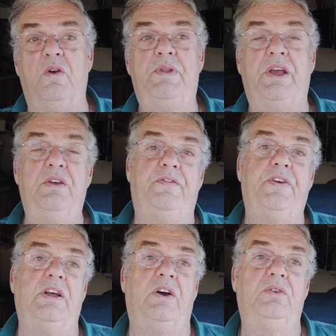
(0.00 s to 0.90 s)
form that you
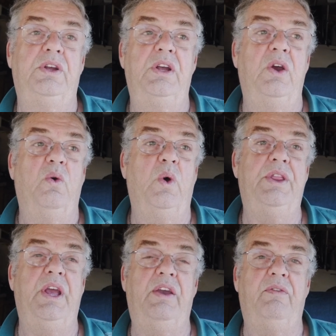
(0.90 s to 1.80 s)
fill out
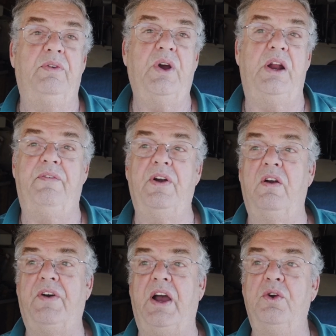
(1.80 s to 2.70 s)
when they try to
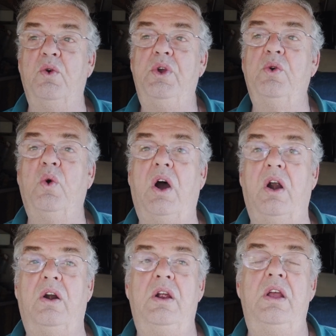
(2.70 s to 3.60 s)
verify who you
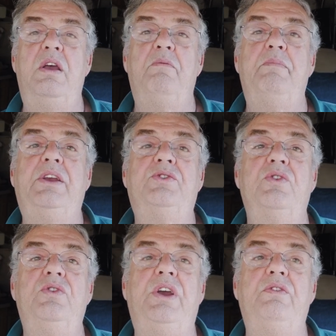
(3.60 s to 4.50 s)
are, make
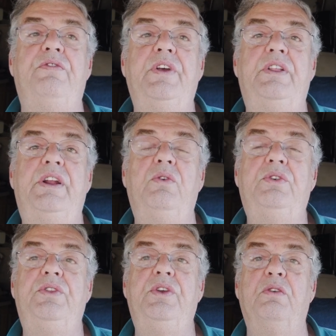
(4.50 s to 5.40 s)
sure that you fill it
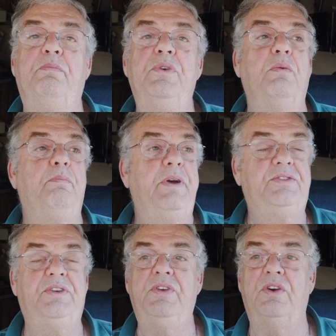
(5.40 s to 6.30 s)
out to your
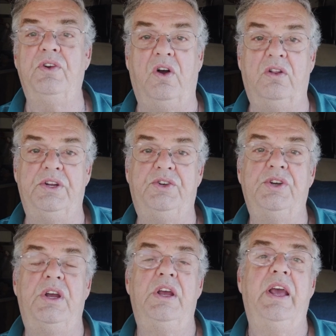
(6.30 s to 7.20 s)
best of your
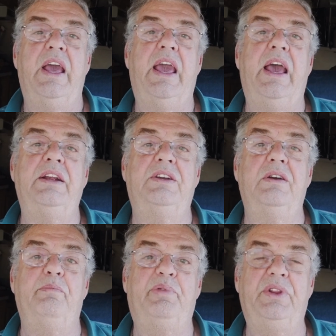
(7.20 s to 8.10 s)
knowledge and
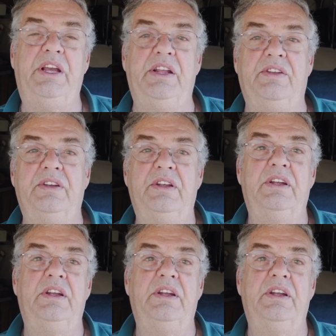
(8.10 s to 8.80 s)
complete.